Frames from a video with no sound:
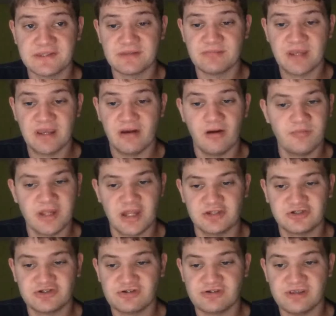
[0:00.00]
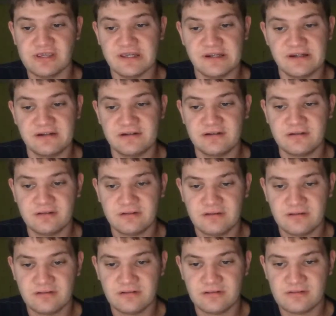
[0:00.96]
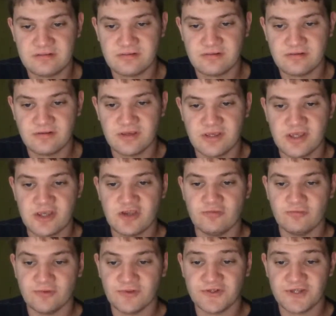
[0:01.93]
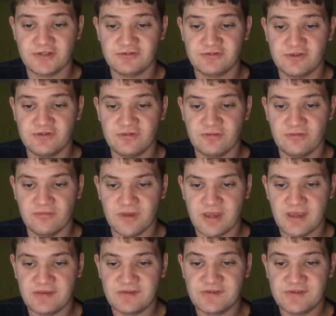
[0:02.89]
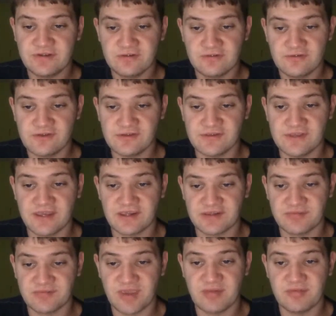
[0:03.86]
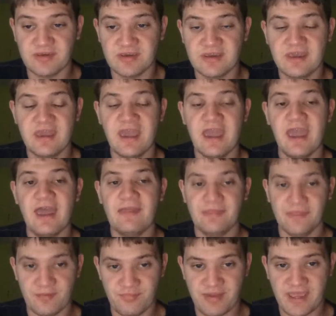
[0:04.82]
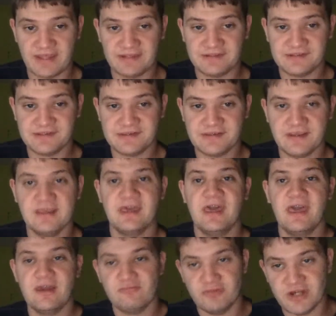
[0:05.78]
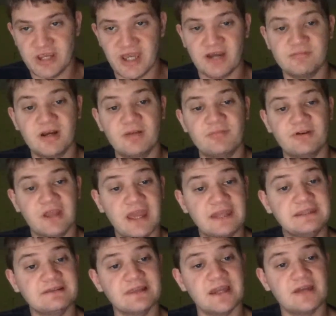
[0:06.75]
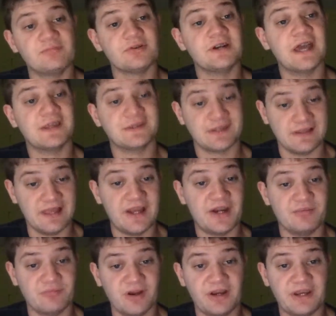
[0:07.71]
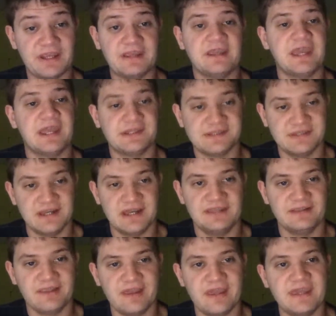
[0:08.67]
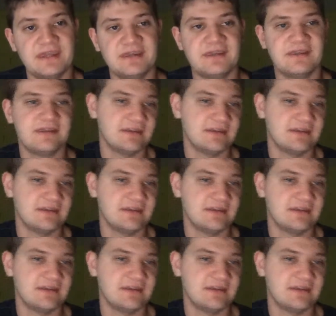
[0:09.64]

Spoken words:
somehow. I'm not sure yet. Well, Sears is next, maybe. Depends. We got to remember, Eddie Lampert has a lot of money. It's not like,